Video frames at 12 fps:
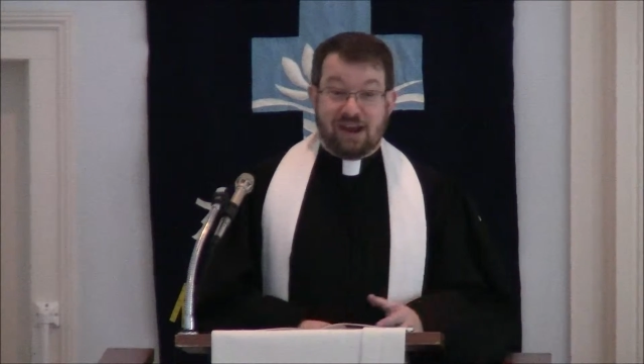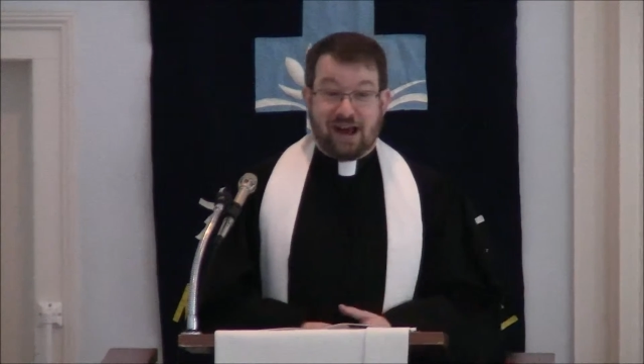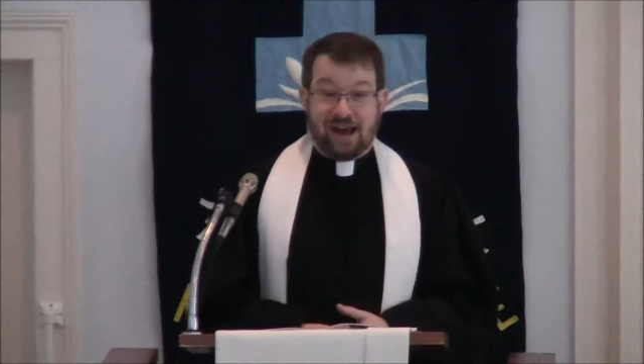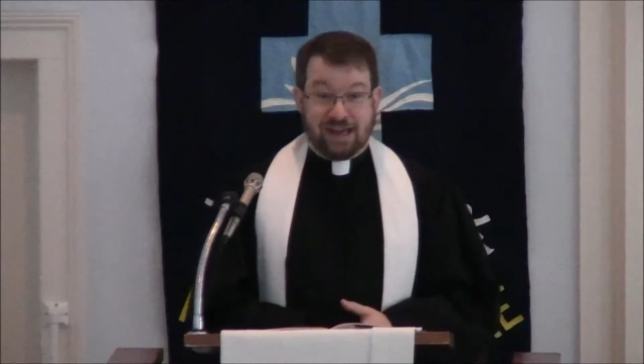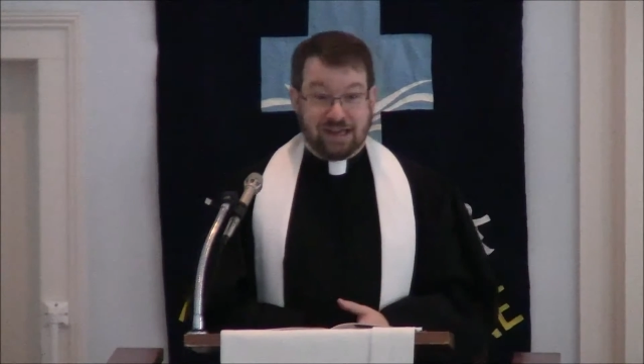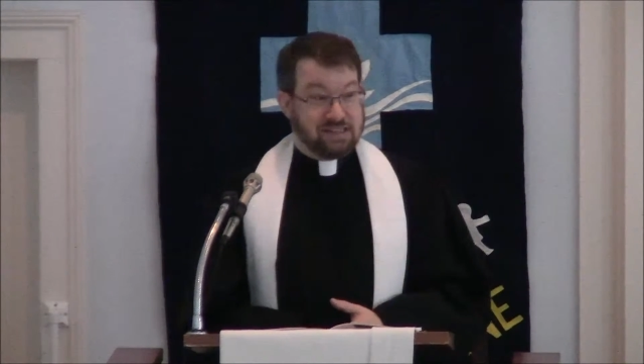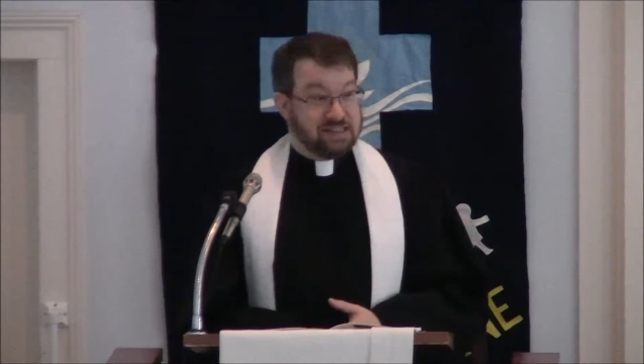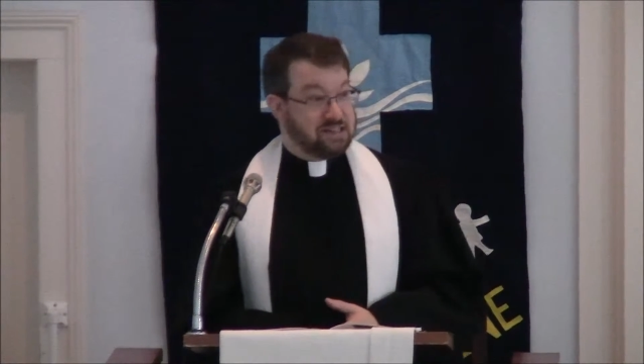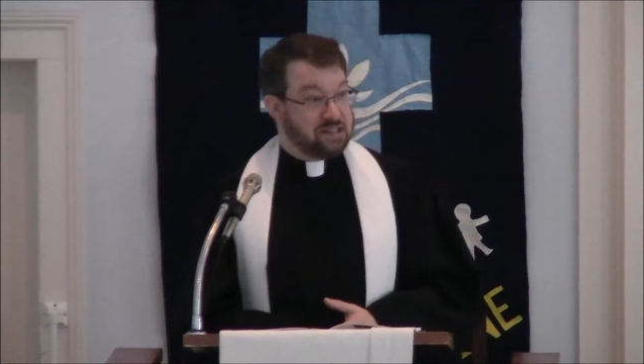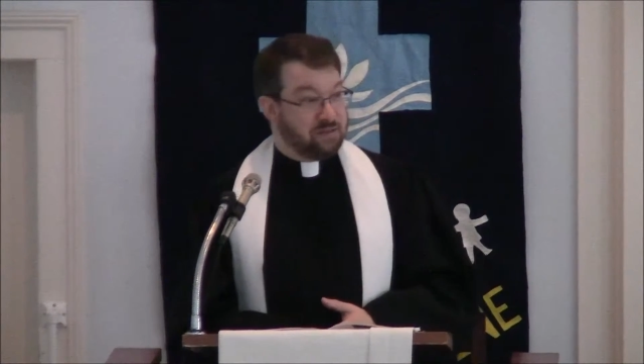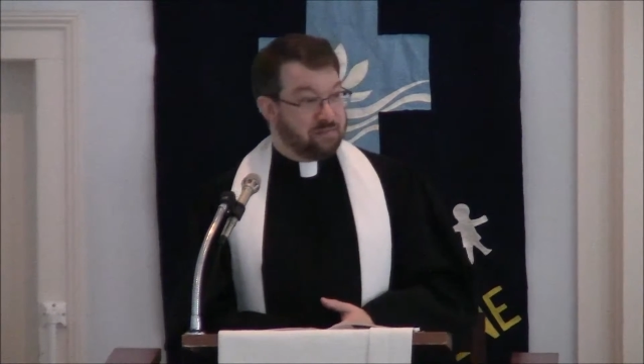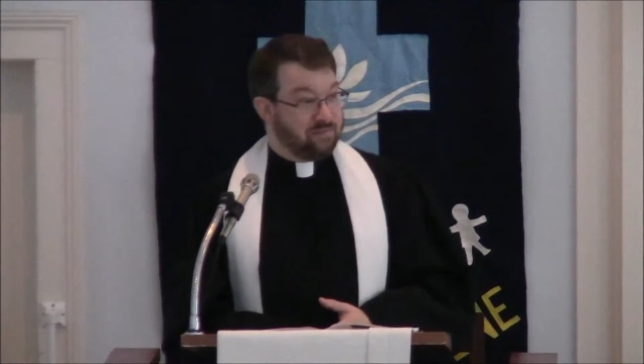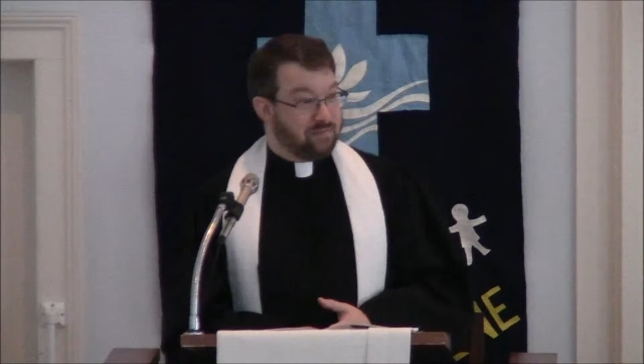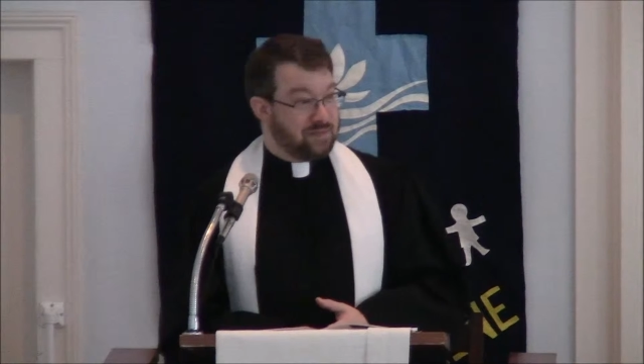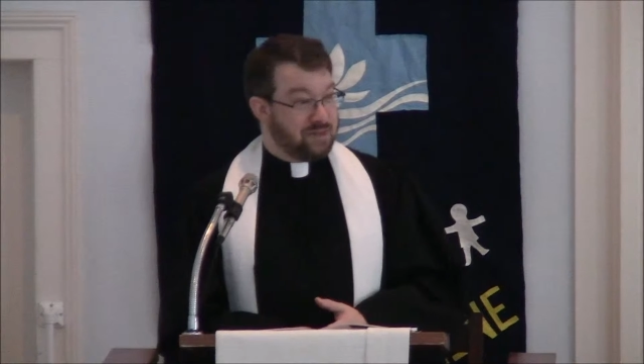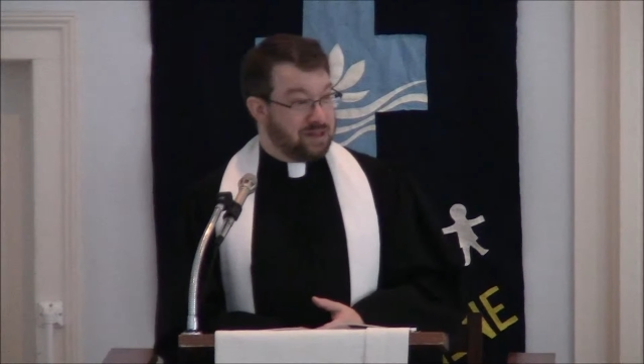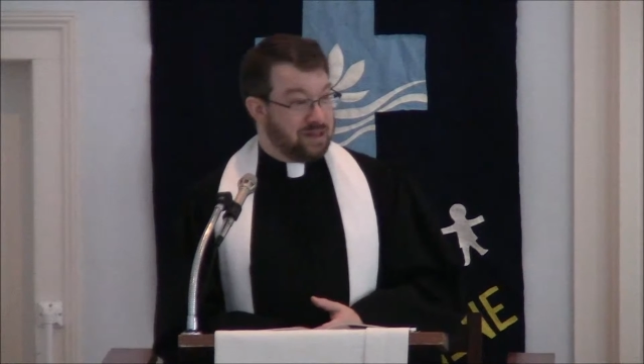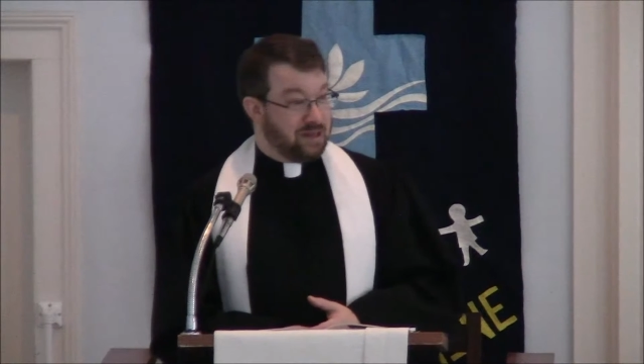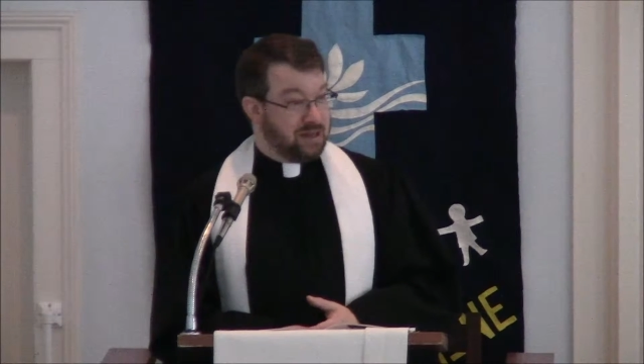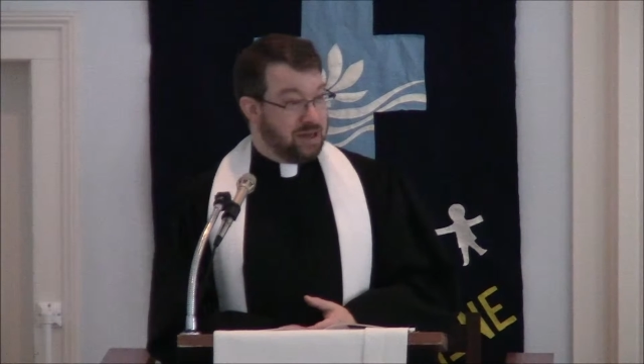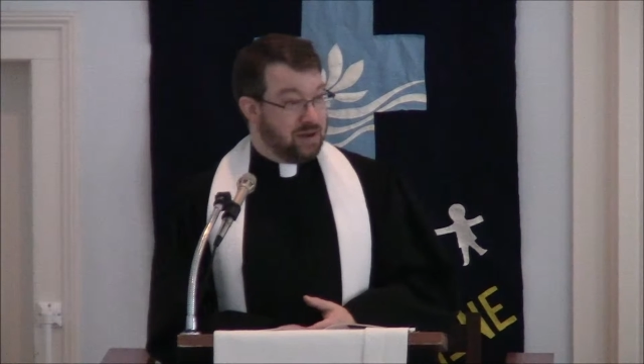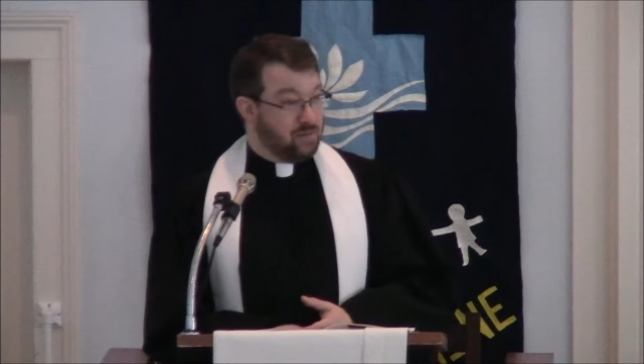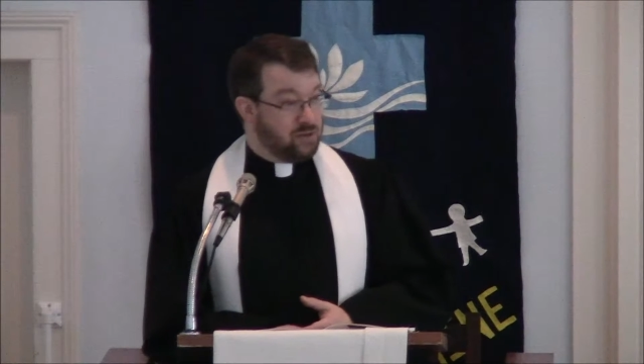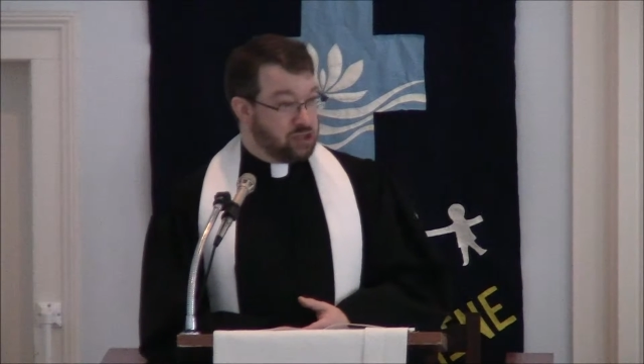hikes
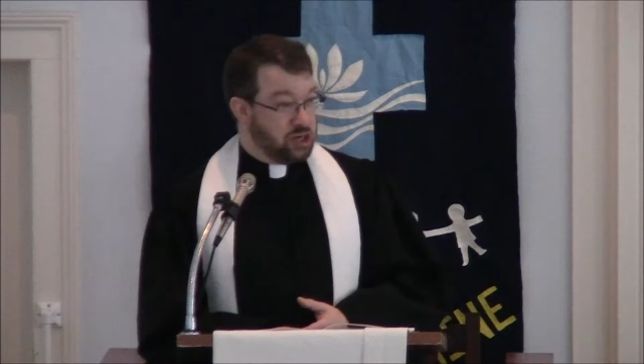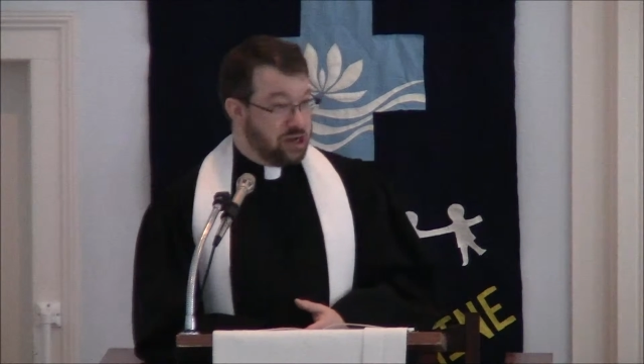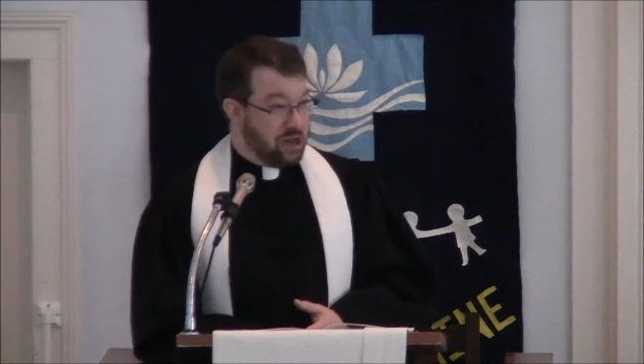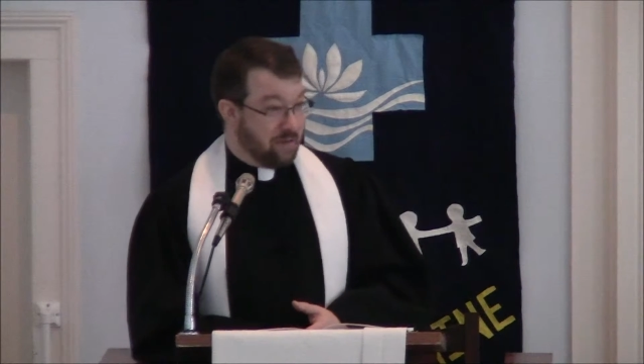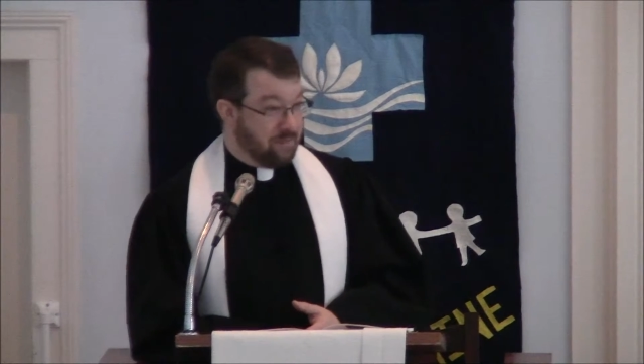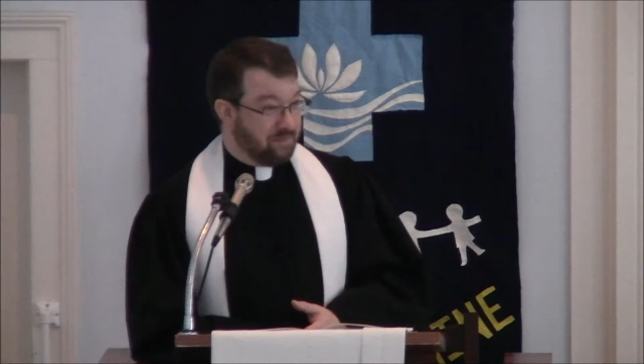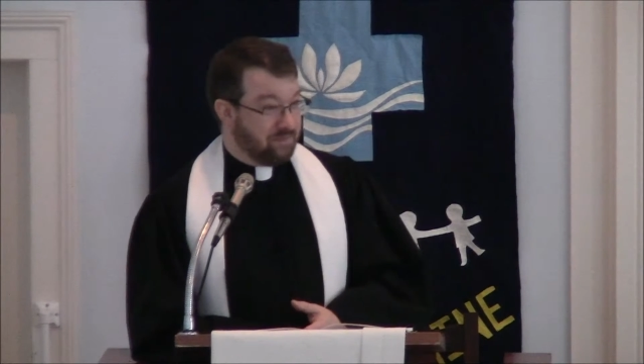in Virginia,